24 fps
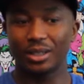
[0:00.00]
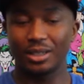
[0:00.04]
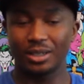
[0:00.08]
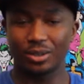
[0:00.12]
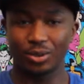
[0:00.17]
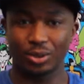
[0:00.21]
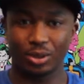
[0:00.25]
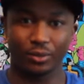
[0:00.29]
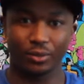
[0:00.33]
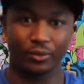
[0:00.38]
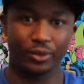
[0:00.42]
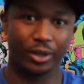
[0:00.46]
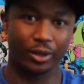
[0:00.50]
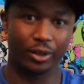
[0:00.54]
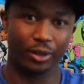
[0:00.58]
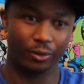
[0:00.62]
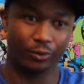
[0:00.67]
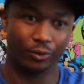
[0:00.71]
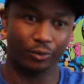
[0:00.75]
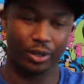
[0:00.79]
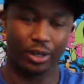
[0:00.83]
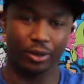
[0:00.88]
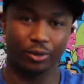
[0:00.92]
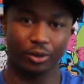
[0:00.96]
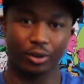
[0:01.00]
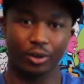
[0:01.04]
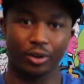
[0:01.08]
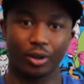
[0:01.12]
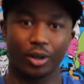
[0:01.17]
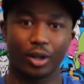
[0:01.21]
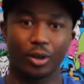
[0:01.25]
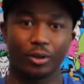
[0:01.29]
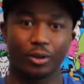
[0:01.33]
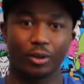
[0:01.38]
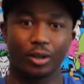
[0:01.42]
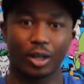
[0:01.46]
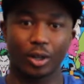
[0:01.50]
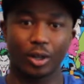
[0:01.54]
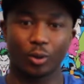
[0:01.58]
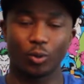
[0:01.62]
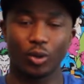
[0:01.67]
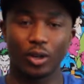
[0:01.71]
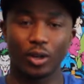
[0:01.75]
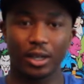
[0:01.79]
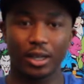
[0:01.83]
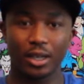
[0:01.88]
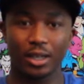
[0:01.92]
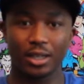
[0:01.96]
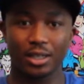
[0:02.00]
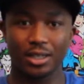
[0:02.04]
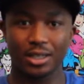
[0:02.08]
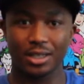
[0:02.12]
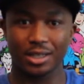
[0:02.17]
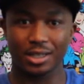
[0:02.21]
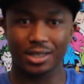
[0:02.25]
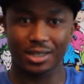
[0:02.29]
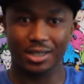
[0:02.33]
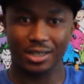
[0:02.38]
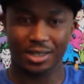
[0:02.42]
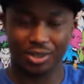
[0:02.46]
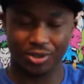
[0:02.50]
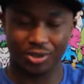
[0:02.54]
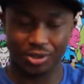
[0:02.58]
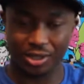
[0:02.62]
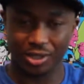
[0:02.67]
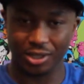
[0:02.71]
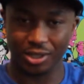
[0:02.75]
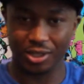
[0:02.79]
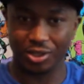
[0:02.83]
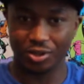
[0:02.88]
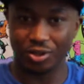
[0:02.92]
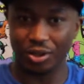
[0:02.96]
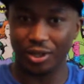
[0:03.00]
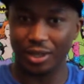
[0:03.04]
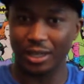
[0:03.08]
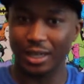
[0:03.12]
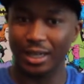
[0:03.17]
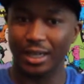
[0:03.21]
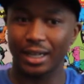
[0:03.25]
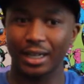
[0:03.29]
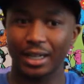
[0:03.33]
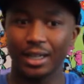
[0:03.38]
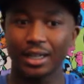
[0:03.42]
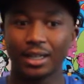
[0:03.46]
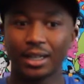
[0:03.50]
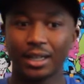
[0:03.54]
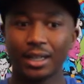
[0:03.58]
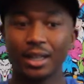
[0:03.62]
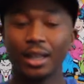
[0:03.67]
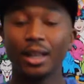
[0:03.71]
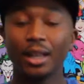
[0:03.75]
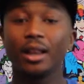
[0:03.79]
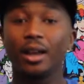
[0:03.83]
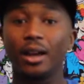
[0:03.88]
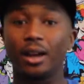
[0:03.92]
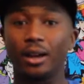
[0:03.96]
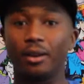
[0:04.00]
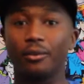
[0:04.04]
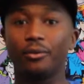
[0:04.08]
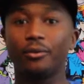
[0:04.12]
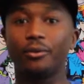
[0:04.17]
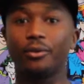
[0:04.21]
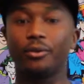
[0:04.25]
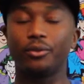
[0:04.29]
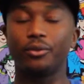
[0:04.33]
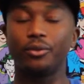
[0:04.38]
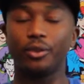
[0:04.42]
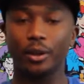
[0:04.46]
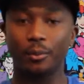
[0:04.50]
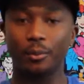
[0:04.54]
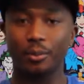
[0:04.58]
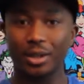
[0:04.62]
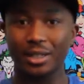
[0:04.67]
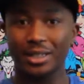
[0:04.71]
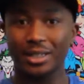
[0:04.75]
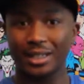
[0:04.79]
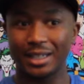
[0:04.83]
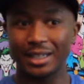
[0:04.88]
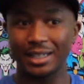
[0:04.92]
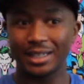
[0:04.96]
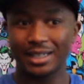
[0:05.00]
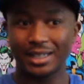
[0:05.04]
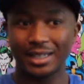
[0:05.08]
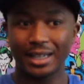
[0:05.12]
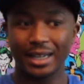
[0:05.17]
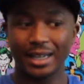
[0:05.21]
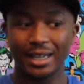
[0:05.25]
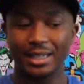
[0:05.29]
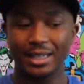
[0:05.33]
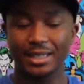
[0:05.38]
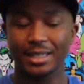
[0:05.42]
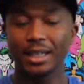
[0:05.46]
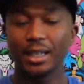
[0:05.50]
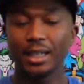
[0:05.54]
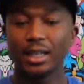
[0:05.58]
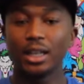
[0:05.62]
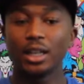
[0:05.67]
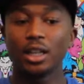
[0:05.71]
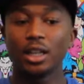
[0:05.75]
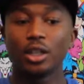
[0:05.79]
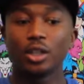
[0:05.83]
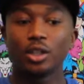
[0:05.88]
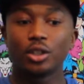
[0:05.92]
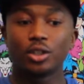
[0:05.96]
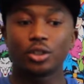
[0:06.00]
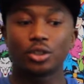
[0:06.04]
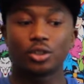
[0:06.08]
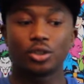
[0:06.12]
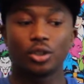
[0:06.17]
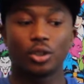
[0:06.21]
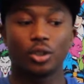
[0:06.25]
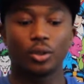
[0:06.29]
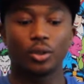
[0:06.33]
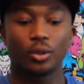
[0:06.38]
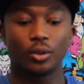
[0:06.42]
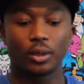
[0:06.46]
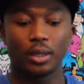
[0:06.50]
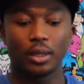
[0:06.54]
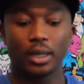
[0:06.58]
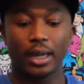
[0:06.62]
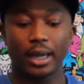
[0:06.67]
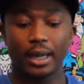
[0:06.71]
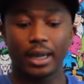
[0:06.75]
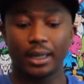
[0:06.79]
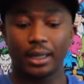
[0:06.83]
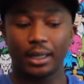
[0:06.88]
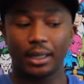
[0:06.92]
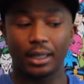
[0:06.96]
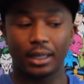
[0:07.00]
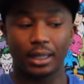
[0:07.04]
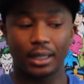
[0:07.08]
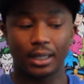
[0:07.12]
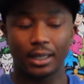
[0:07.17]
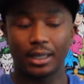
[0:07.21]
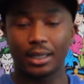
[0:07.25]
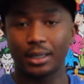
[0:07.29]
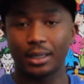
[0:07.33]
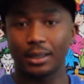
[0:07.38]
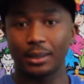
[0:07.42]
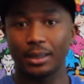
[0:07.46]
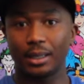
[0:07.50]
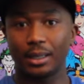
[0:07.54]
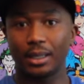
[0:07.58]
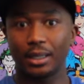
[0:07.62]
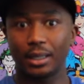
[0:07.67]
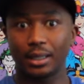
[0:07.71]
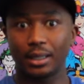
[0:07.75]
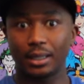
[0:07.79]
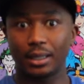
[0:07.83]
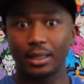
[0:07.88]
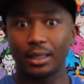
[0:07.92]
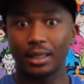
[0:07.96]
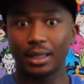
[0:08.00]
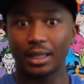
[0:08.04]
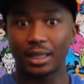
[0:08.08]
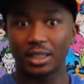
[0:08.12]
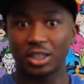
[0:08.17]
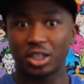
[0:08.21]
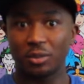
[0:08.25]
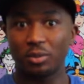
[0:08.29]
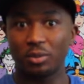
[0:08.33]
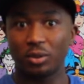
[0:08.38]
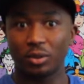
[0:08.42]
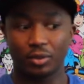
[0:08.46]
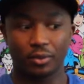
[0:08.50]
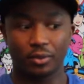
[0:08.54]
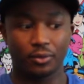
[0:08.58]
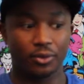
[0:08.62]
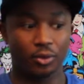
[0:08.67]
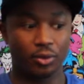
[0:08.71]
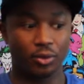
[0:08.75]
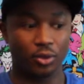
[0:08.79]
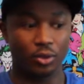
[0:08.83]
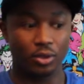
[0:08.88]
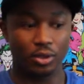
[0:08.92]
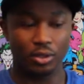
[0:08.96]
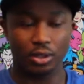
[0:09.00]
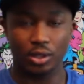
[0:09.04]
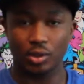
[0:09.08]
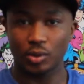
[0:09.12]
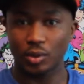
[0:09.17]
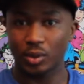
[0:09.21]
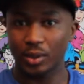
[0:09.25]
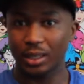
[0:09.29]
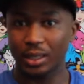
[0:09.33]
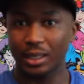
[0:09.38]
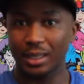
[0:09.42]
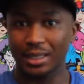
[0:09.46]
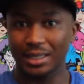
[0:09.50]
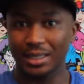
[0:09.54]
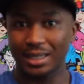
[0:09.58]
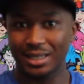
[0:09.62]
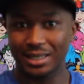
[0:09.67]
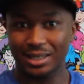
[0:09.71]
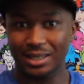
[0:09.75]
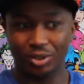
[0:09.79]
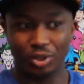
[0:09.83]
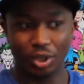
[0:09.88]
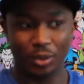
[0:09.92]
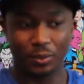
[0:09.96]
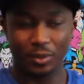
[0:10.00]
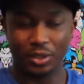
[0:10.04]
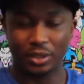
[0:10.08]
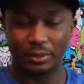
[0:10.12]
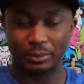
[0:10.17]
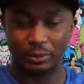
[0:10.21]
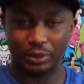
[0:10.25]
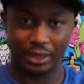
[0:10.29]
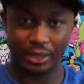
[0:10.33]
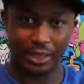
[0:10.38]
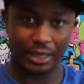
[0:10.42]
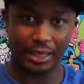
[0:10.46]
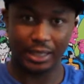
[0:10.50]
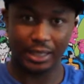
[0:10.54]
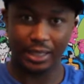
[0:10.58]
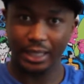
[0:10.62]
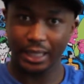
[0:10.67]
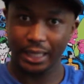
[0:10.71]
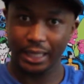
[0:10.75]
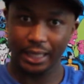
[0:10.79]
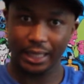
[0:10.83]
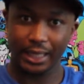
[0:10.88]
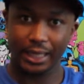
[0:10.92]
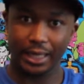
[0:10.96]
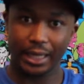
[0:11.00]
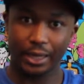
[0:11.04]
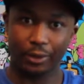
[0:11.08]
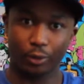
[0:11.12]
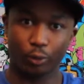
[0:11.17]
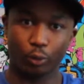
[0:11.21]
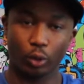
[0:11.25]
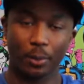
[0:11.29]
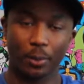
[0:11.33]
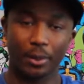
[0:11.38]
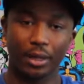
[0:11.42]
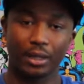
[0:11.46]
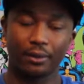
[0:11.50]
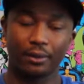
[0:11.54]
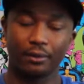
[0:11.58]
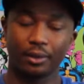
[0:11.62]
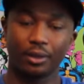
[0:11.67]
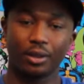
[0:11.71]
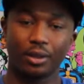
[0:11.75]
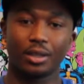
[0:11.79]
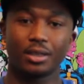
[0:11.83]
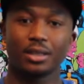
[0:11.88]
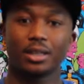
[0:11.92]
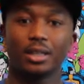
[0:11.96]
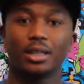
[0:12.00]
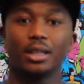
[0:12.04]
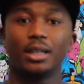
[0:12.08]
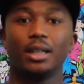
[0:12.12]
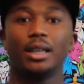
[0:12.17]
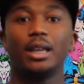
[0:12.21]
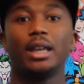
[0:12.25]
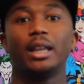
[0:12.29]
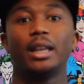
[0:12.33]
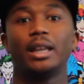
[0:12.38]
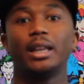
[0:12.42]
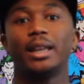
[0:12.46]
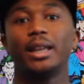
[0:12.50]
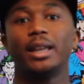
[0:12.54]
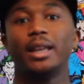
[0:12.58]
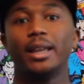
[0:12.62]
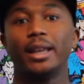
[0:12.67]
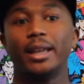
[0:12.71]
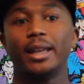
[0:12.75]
He's a very, very good hard worker. He's a strong guy, for a person his size. So, and he can chip in for a few goals as well in assisting Thomas Müller and Robert Lewandowski.